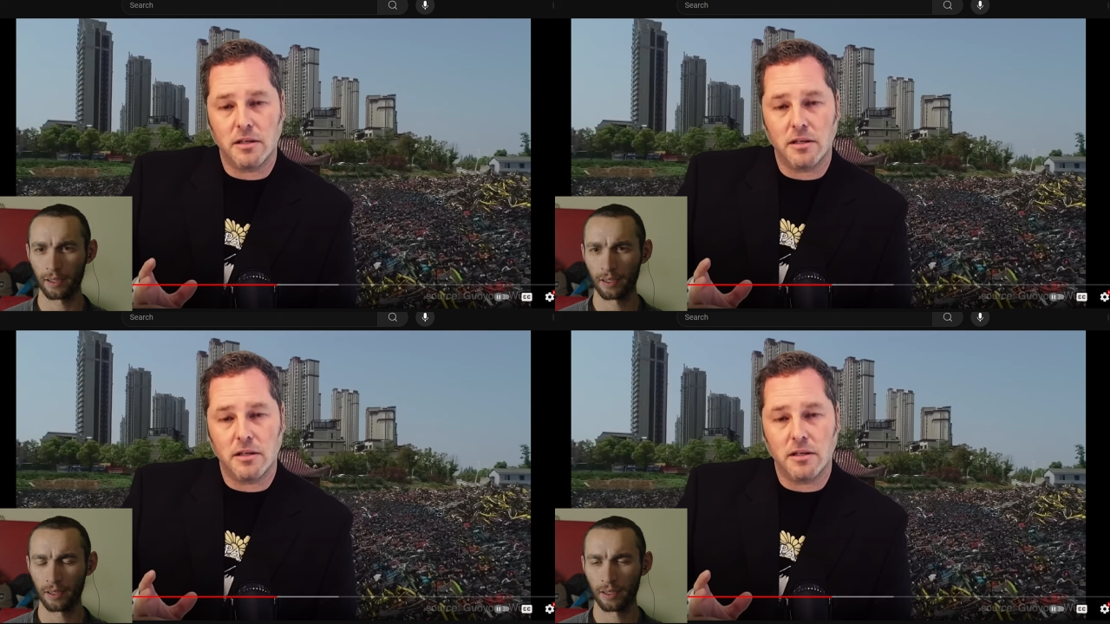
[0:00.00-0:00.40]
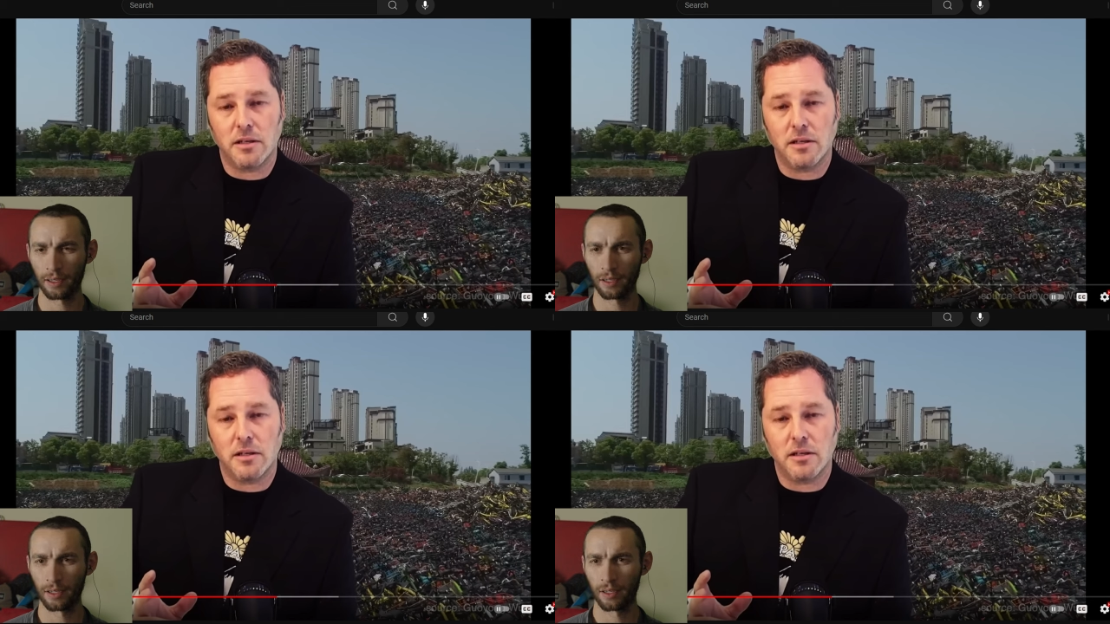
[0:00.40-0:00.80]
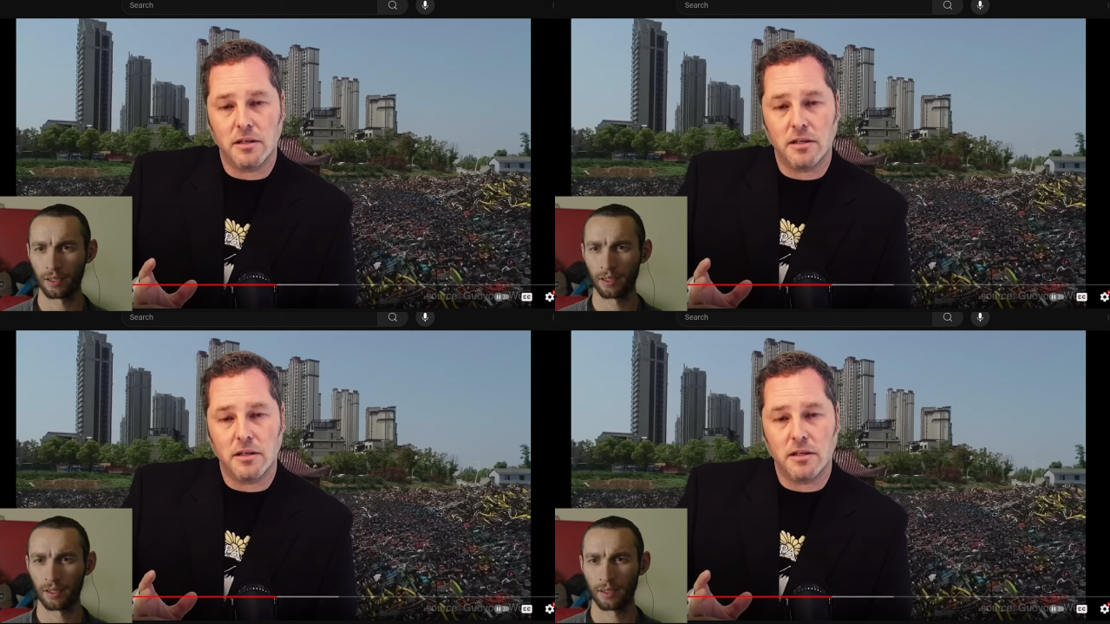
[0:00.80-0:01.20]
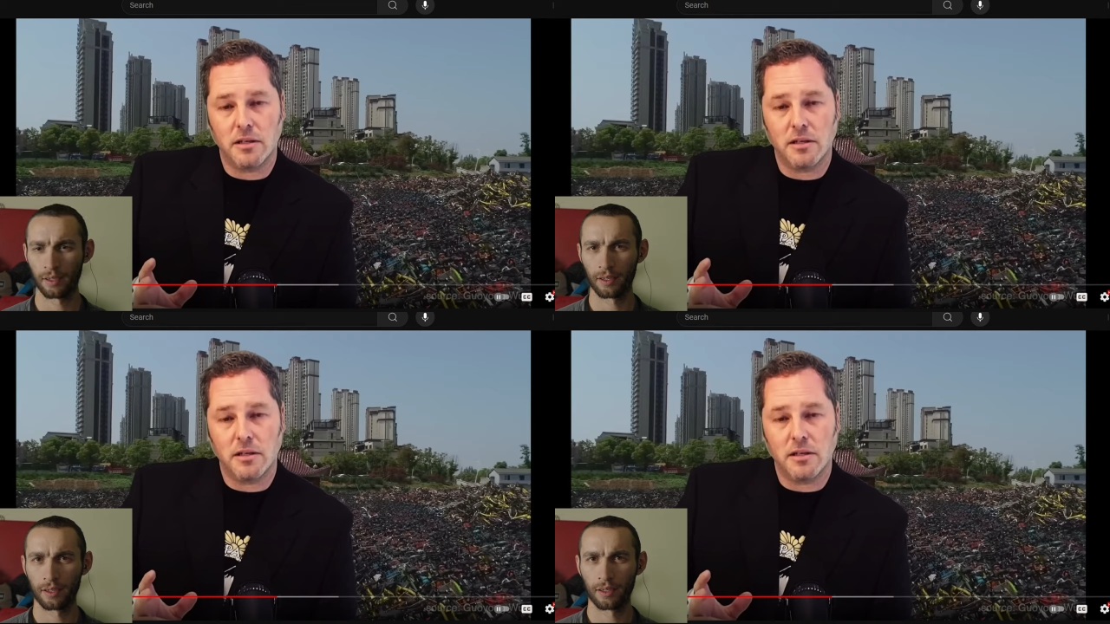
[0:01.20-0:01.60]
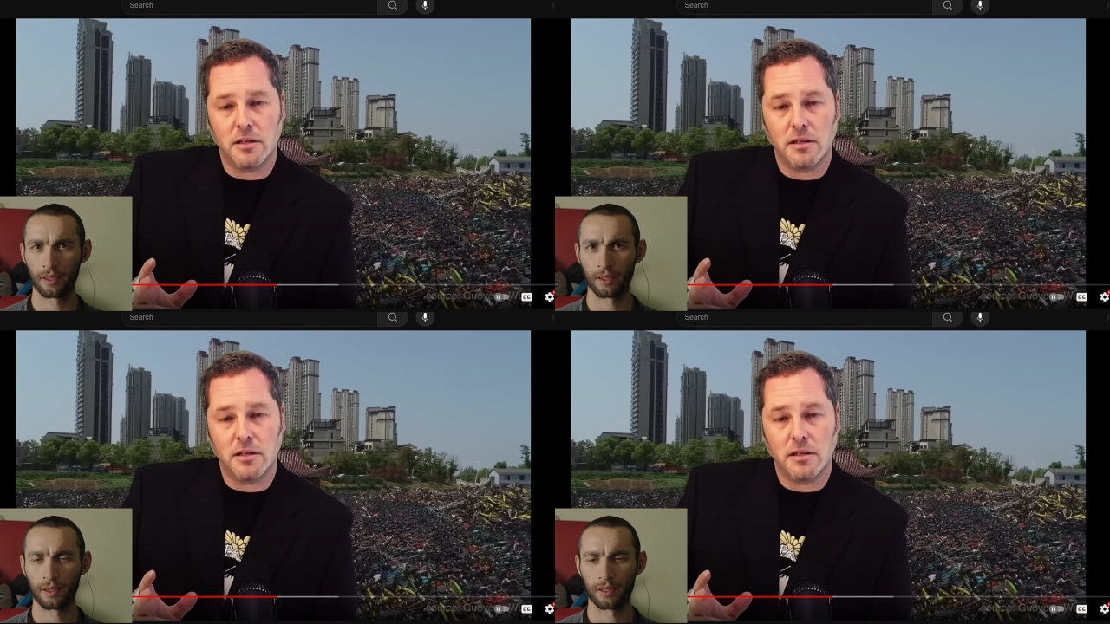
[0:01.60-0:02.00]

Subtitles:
Nothing is said.